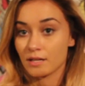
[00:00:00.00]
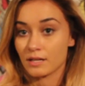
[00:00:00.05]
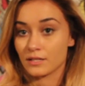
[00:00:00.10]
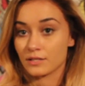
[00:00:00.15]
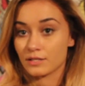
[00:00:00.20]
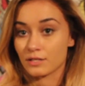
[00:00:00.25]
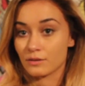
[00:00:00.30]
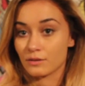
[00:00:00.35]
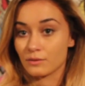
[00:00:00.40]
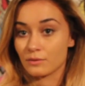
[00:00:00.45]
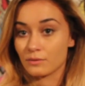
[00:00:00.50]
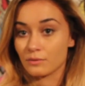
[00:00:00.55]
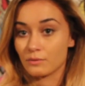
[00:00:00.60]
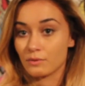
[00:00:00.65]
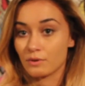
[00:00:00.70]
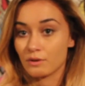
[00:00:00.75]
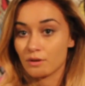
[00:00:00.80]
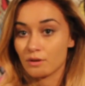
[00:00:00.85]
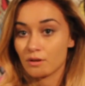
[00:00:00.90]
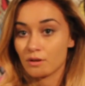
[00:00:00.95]
And
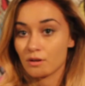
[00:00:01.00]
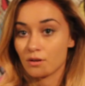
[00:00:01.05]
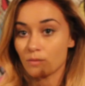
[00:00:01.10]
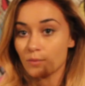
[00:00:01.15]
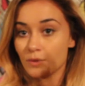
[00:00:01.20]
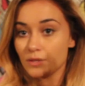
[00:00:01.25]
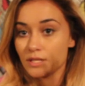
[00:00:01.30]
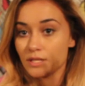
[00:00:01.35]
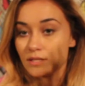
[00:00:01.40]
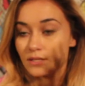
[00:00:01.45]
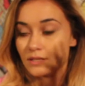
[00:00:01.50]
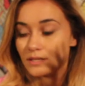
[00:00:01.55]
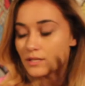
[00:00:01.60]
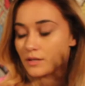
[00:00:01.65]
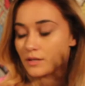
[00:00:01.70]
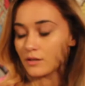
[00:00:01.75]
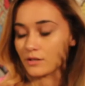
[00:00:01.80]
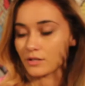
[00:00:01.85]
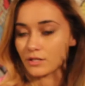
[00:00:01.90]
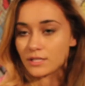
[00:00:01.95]
so when they
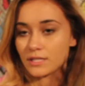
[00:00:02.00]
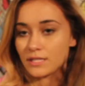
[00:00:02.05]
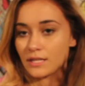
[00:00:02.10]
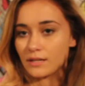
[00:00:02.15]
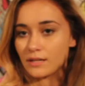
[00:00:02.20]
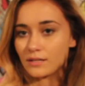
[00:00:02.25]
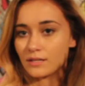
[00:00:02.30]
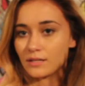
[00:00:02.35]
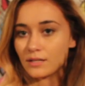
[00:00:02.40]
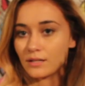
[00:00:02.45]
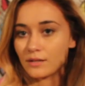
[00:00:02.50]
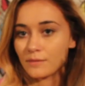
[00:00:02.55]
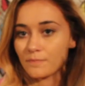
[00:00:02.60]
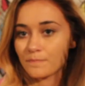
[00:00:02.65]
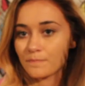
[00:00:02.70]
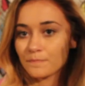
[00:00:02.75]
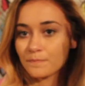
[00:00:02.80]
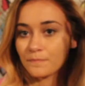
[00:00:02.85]
didn't understand it